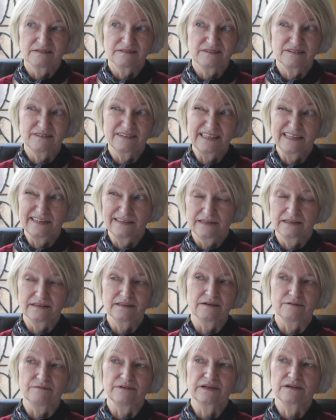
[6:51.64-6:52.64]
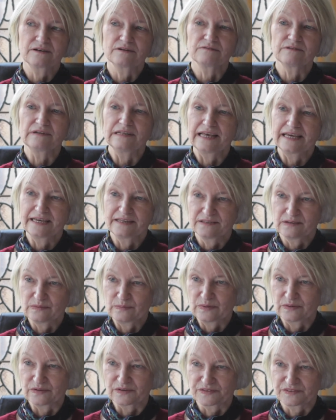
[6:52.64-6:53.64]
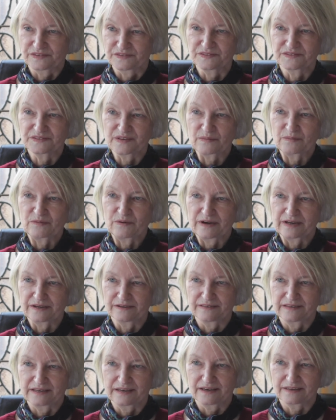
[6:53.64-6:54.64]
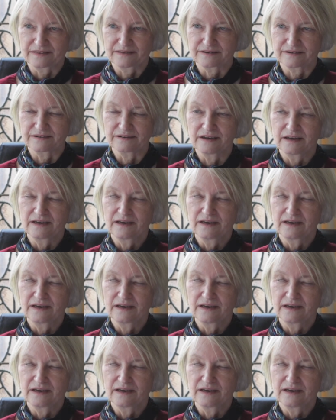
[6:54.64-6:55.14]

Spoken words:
to anything that we could relate to books in some way or the other.